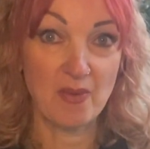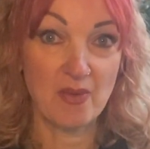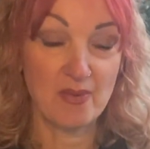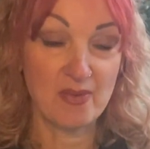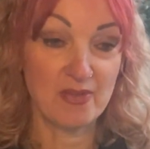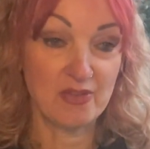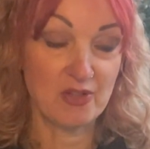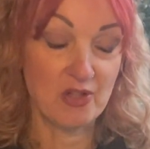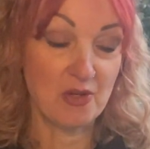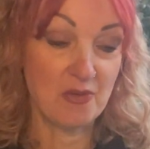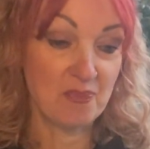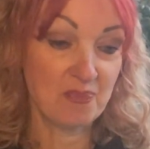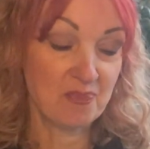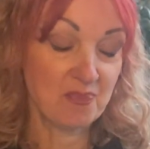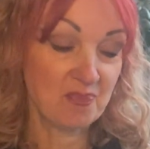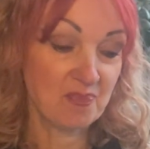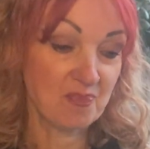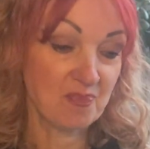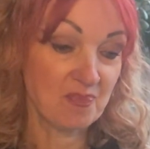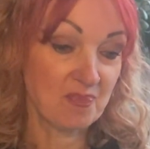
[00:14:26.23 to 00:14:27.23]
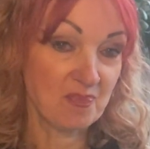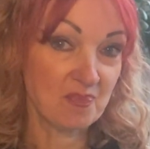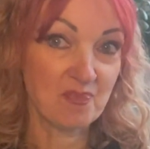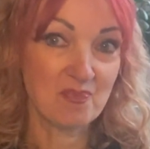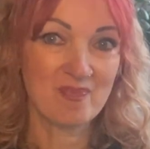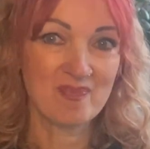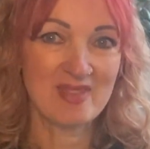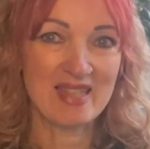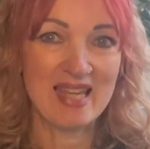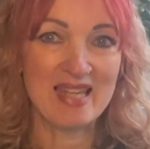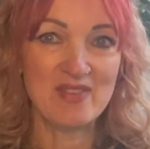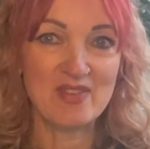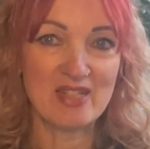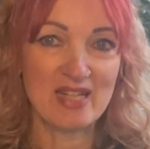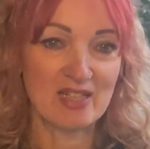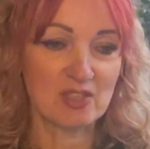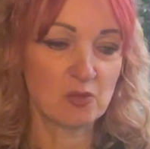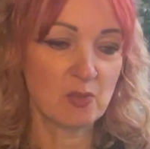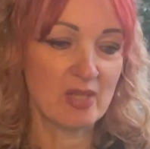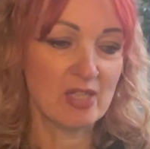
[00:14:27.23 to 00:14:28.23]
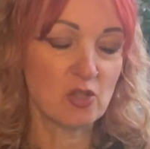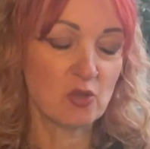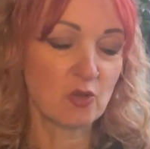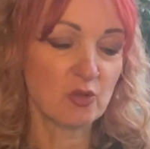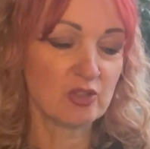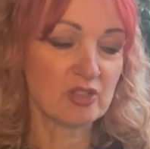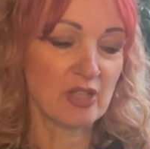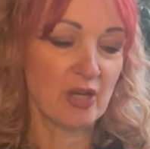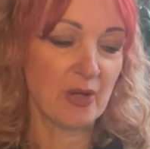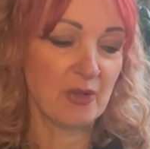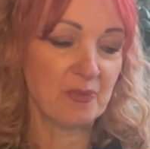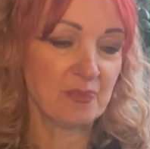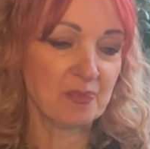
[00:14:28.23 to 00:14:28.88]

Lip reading: with you in the next week or so.